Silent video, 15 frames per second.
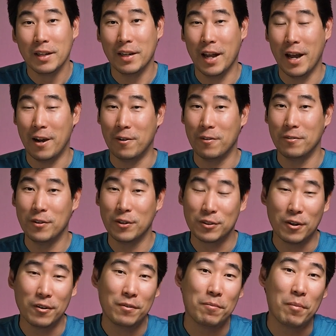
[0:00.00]
Now, first
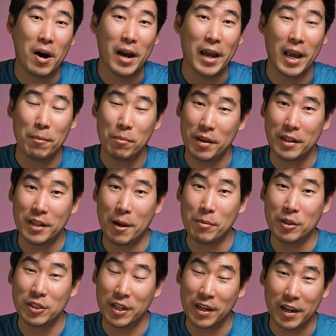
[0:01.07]
off, my ambient
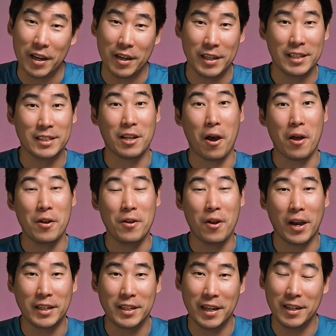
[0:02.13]
temperature is
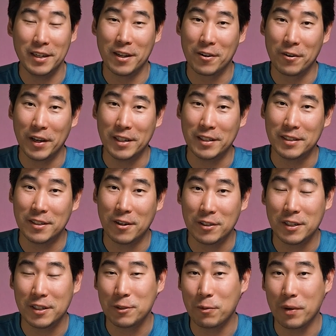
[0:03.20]
19 degrees
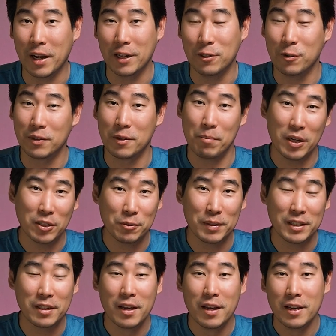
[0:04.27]
Celsius when I took the
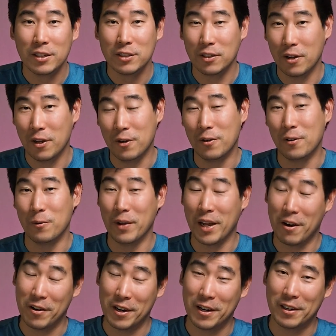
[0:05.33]
measurements. So we
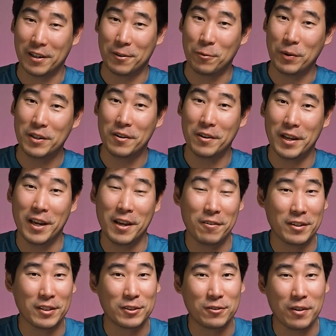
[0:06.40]
are in winter here
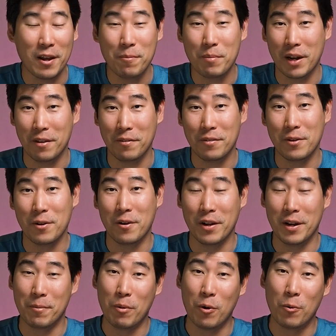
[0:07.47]
in Australia, but if you're
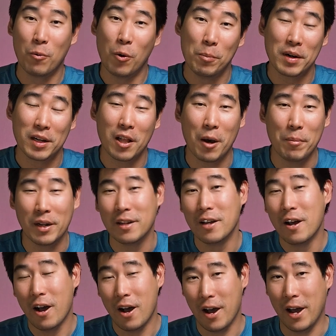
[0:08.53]
in a more warmer climate,
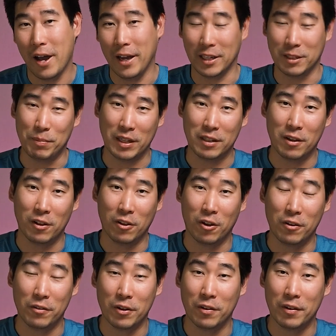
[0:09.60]
I expect a
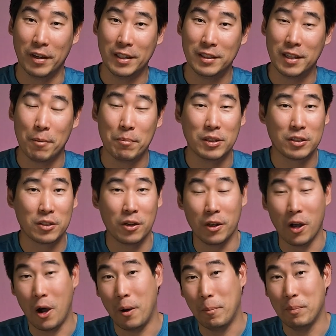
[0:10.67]
lot of these numbers could
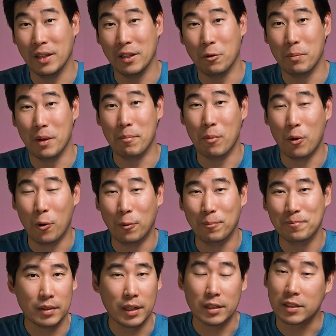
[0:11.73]
go up a little bit more.
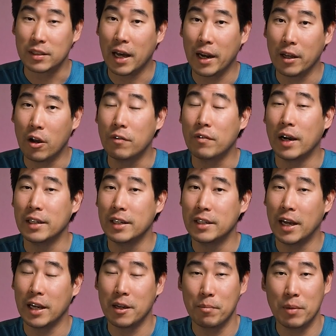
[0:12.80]
Now, starting off, I did
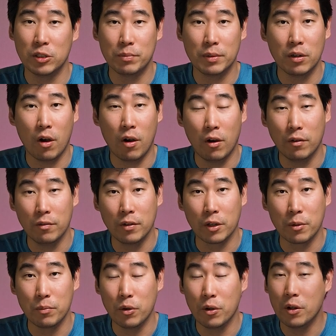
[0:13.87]
take a measurement of the
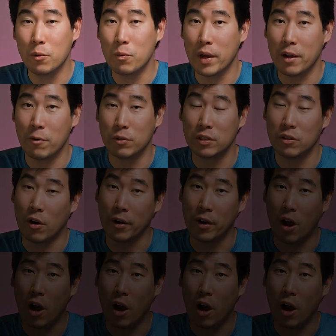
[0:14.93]
computer when it was on